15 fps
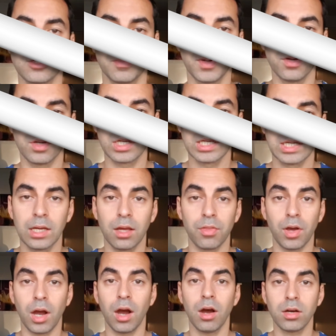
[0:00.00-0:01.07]
smoke.
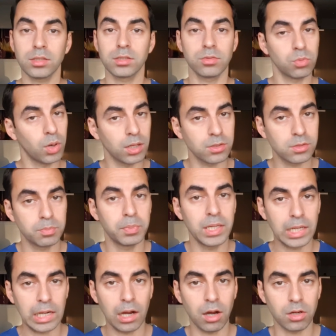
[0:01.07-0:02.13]
The heart, whilst
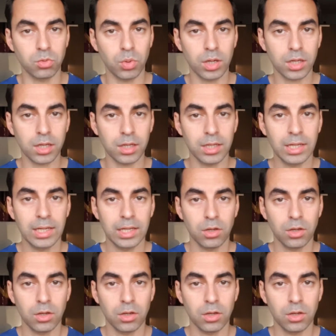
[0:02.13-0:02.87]
being a hard worker,